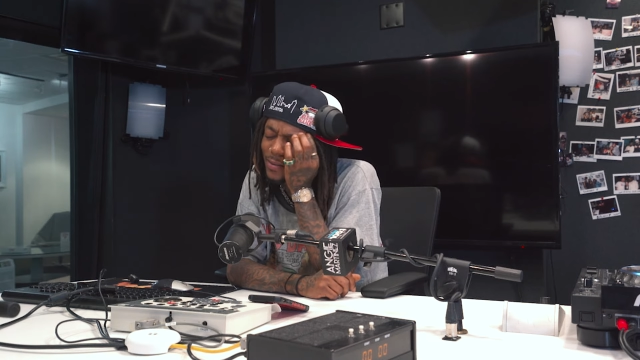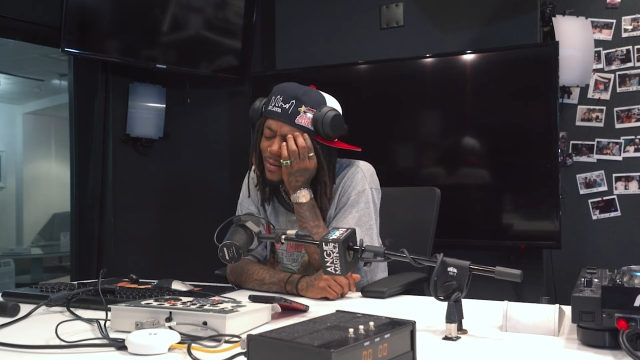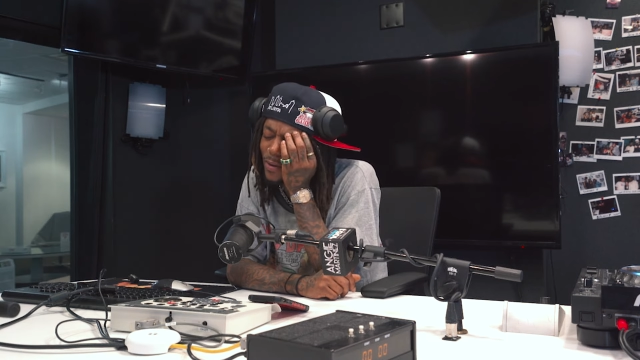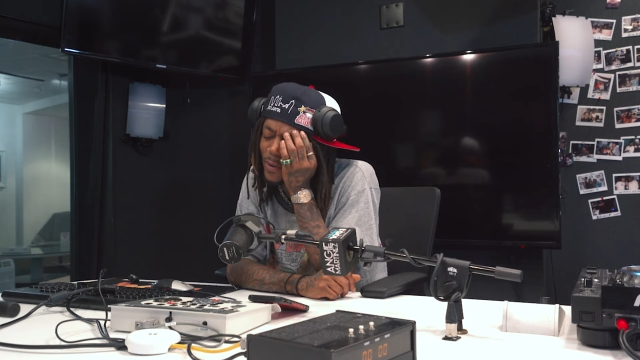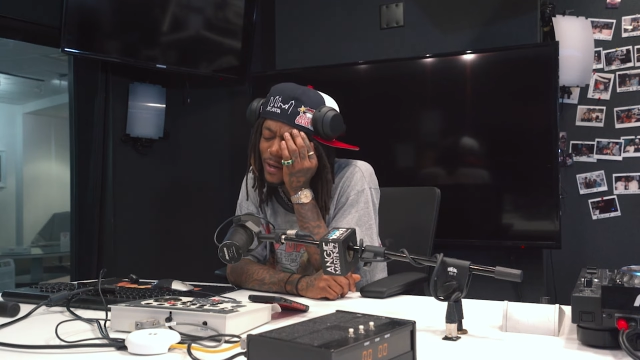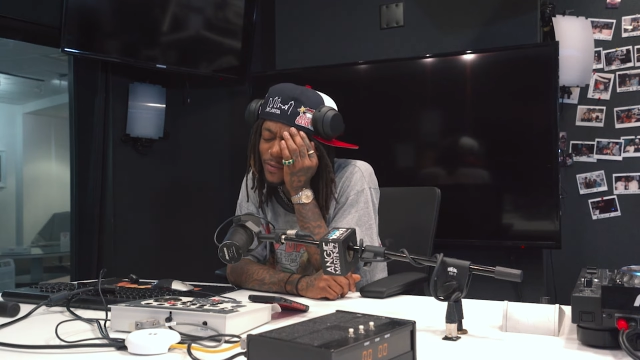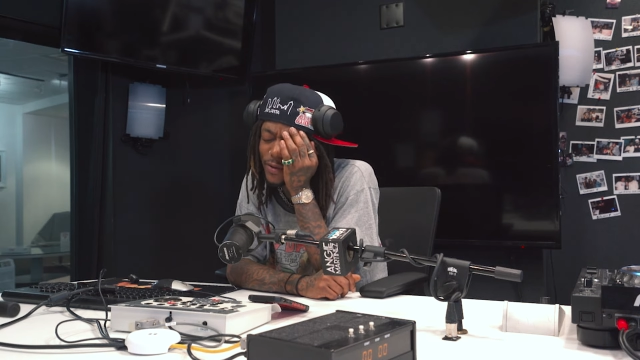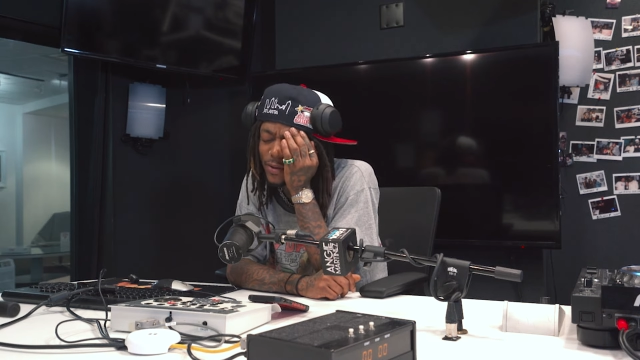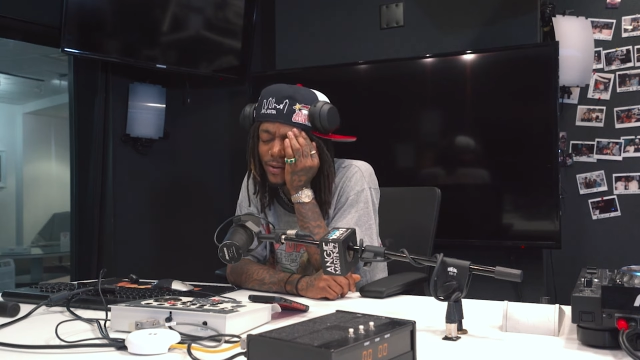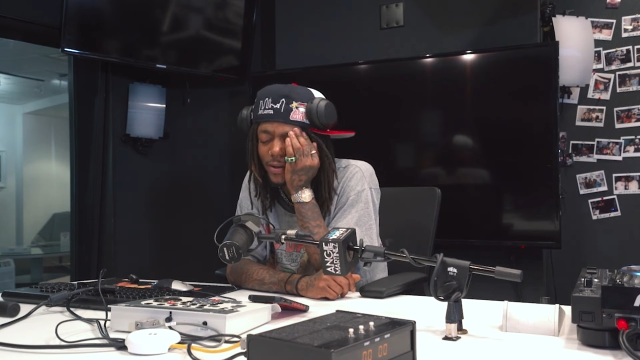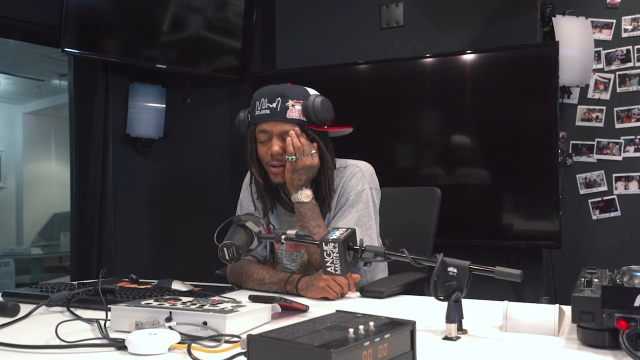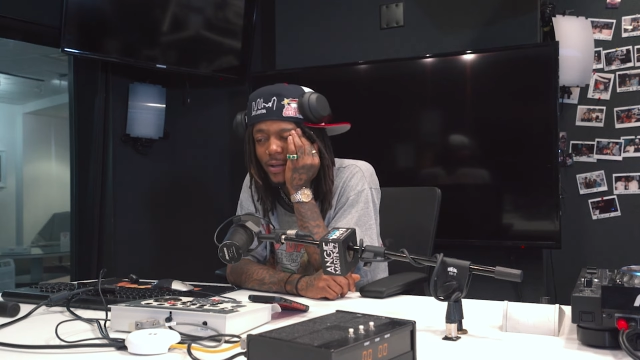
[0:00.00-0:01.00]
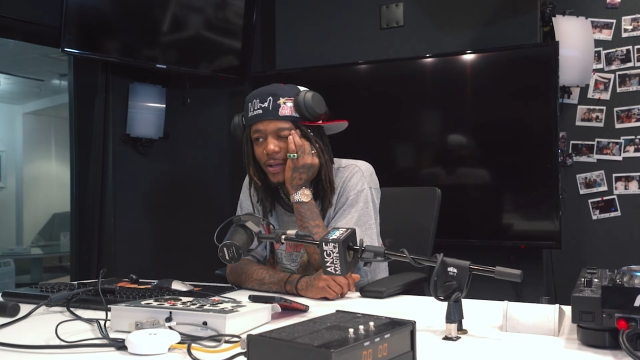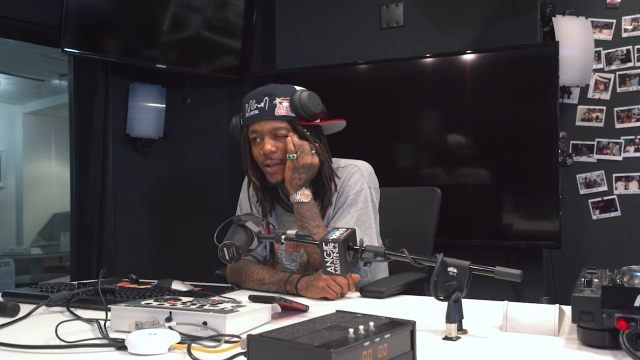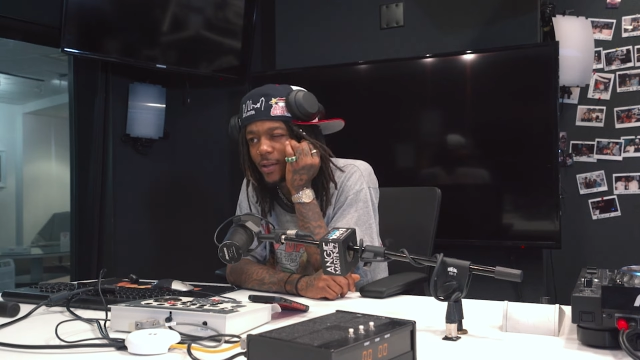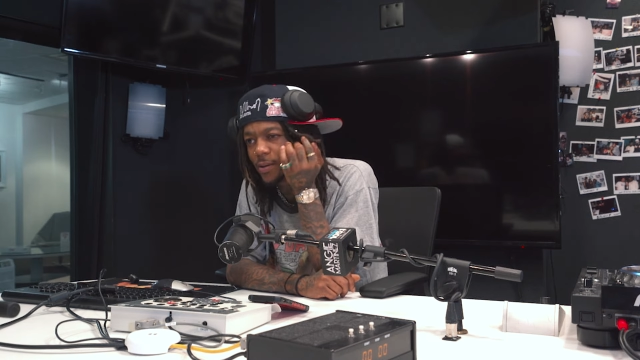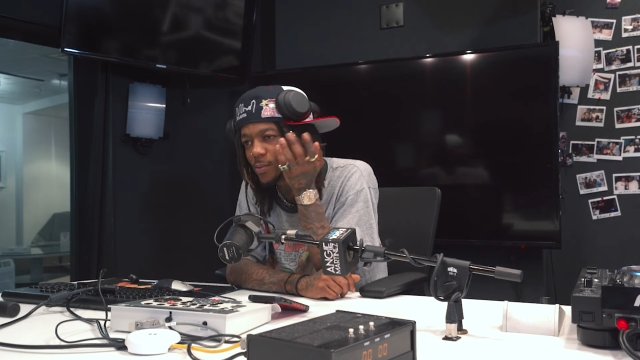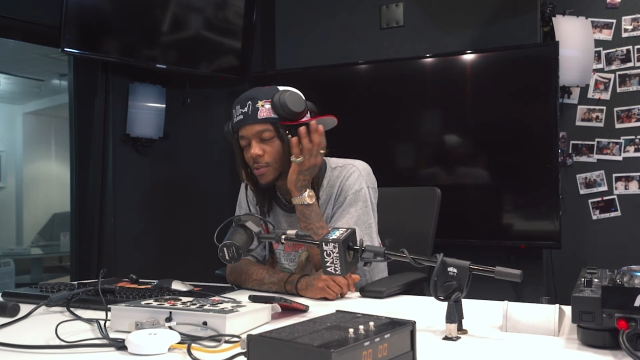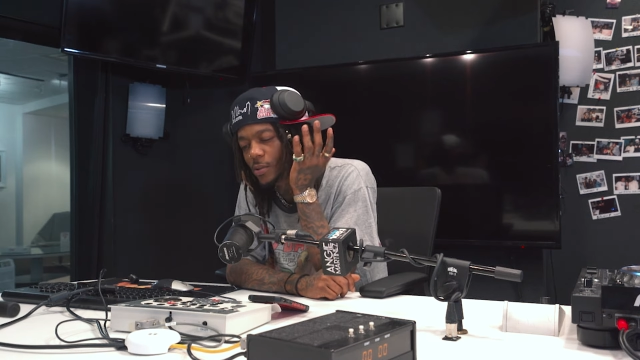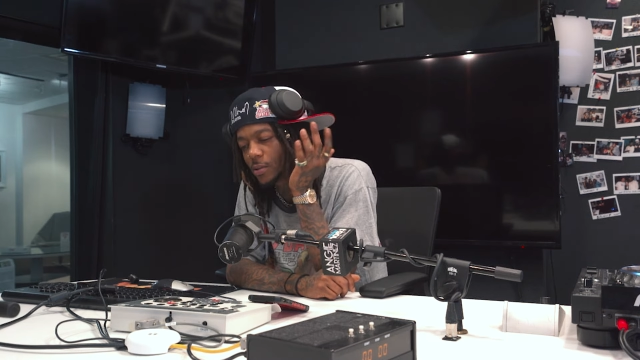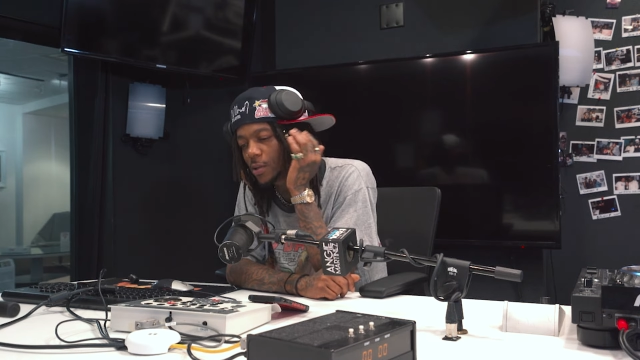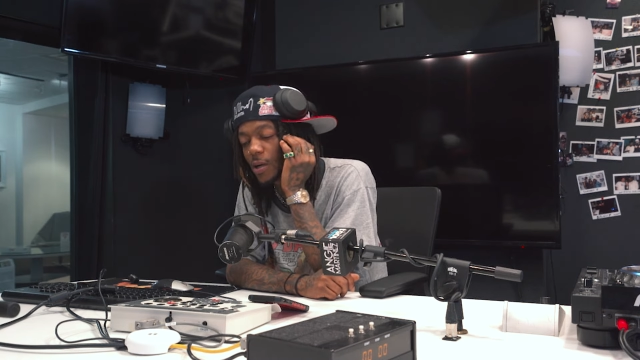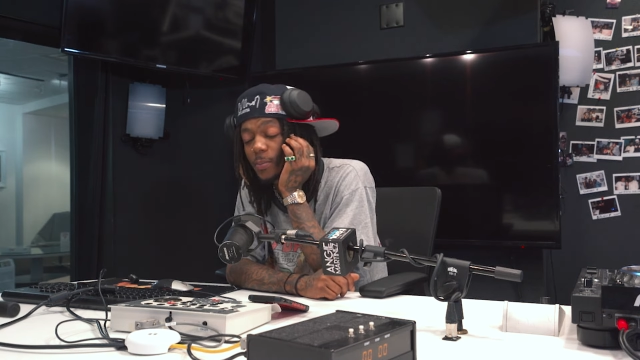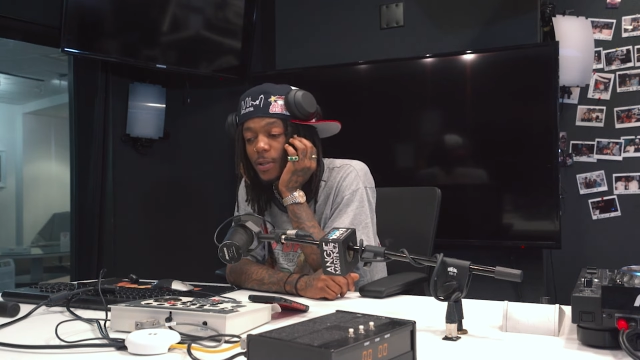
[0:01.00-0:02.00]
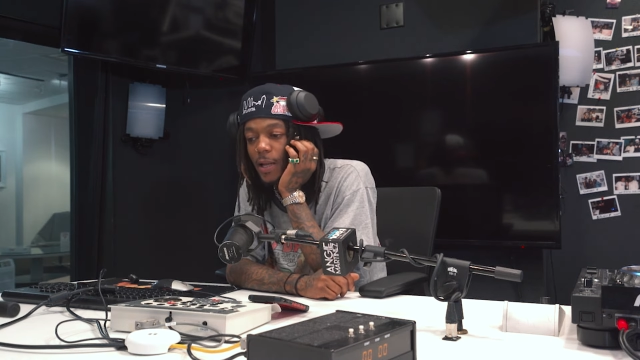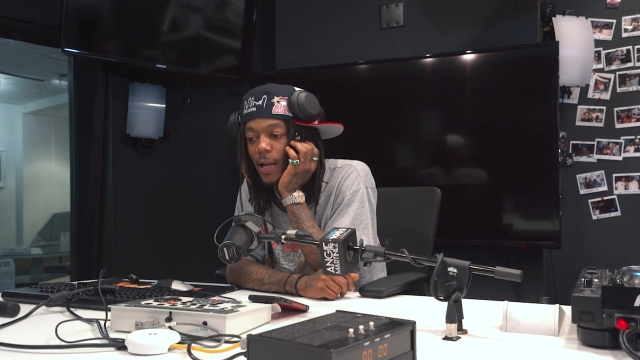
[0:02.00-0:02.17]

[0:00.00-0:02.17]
whatever. And there was a couple of,